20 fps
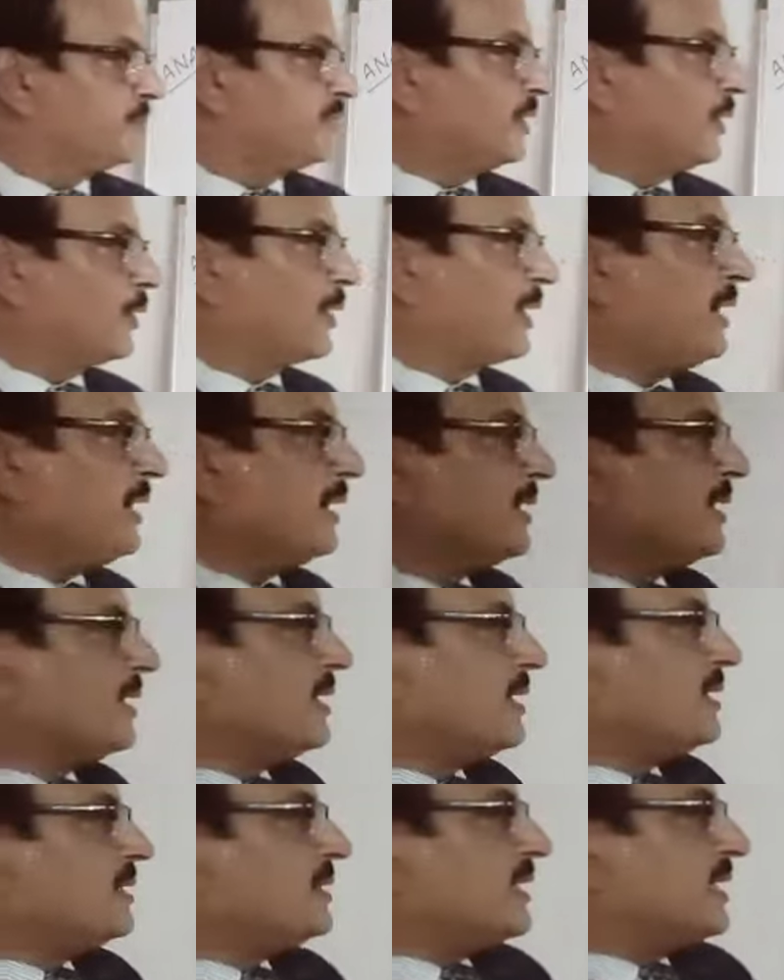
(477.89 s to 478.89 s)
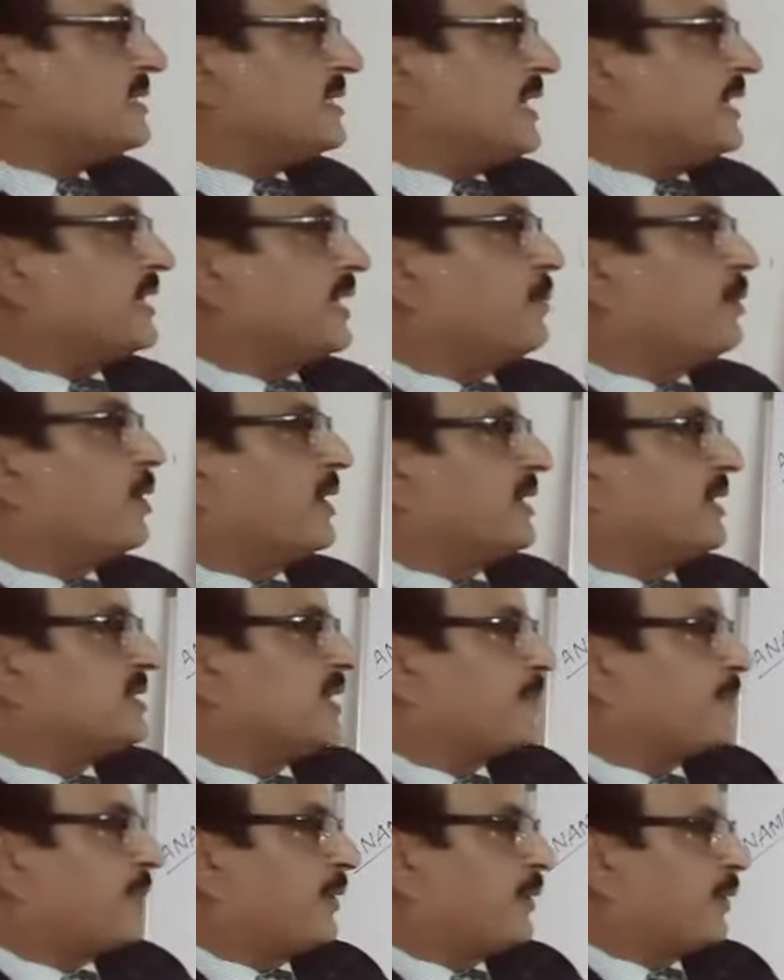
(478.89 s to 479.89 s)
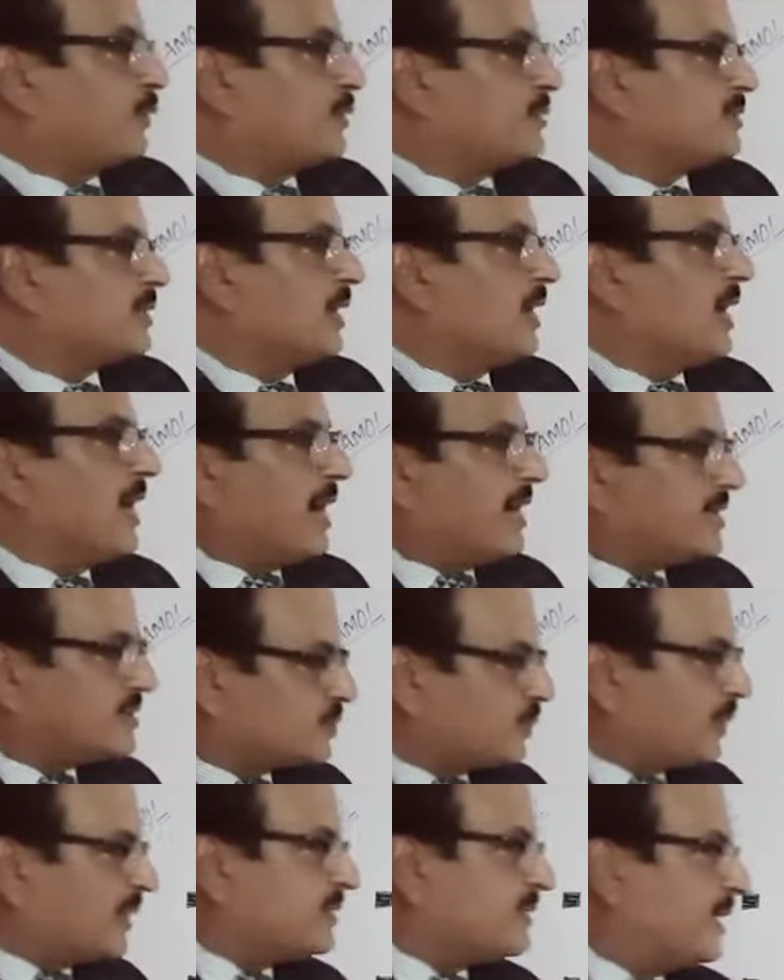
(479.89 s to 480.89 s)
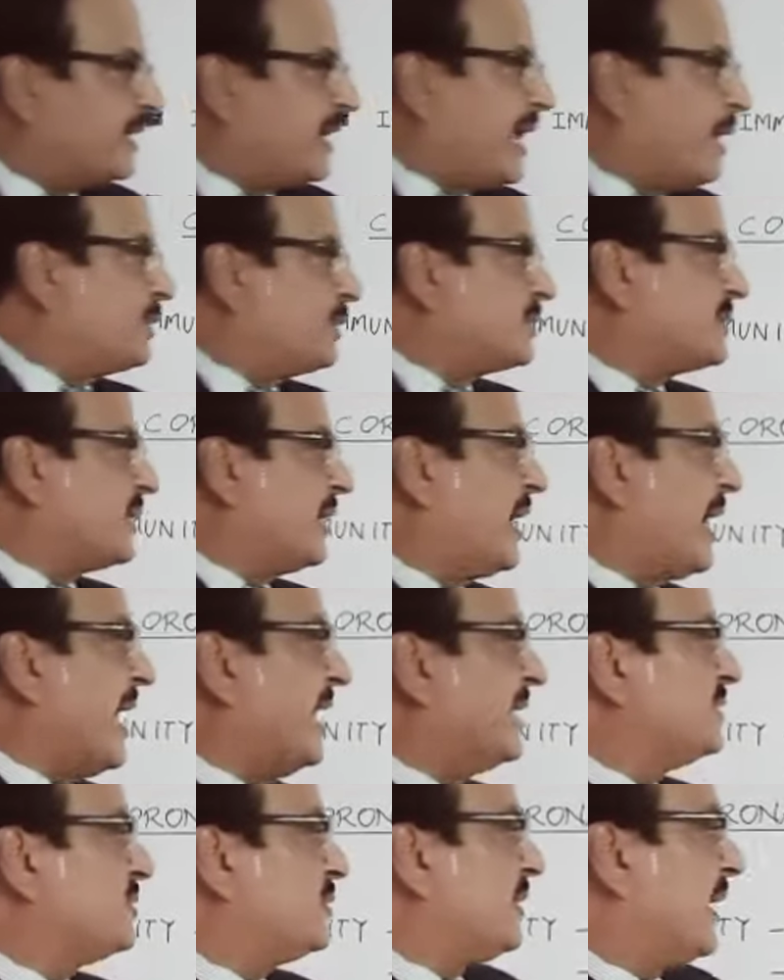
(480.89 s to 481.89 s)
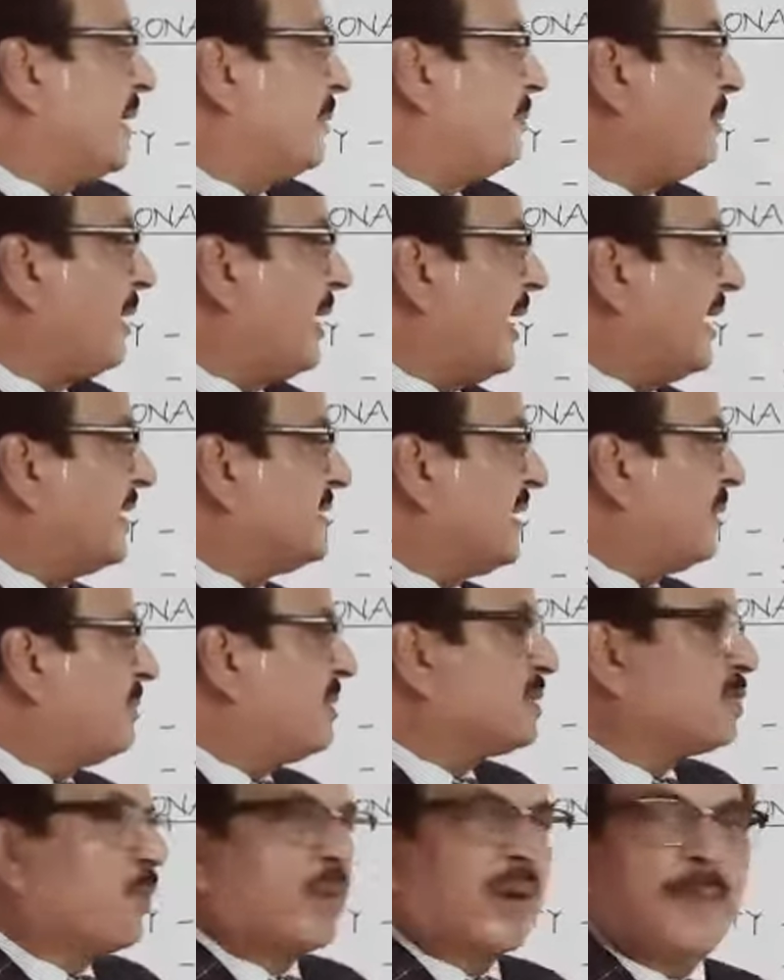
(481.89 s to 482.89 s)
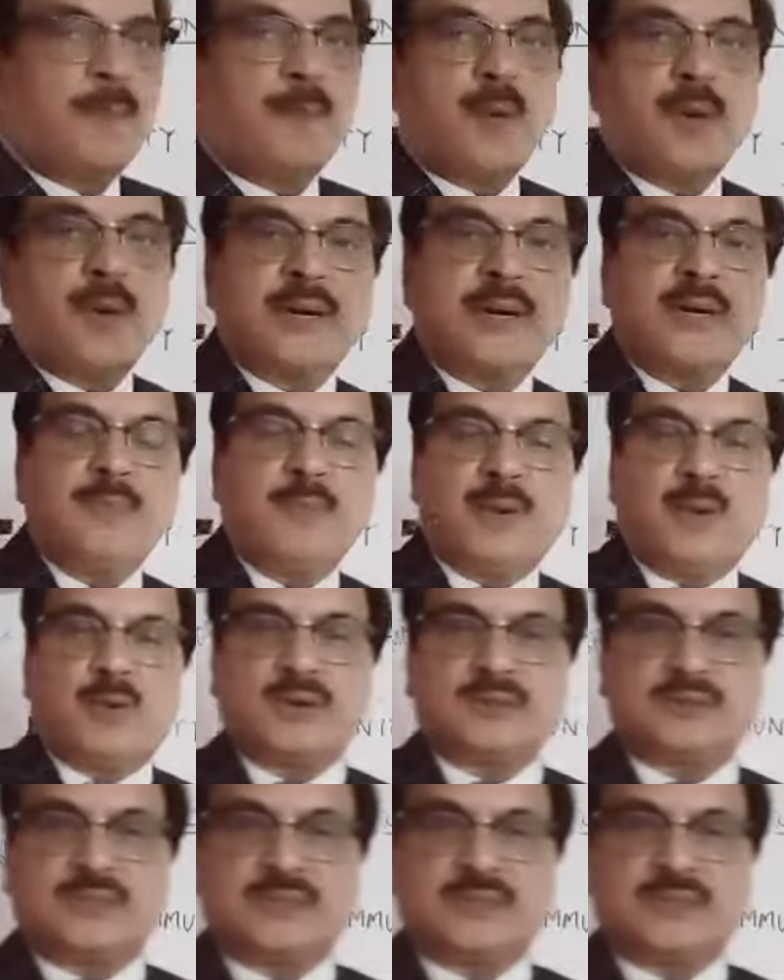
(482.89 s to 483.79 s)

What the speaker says: Okay, these antibodies are produced, especially I would say IgM. IgM is more important because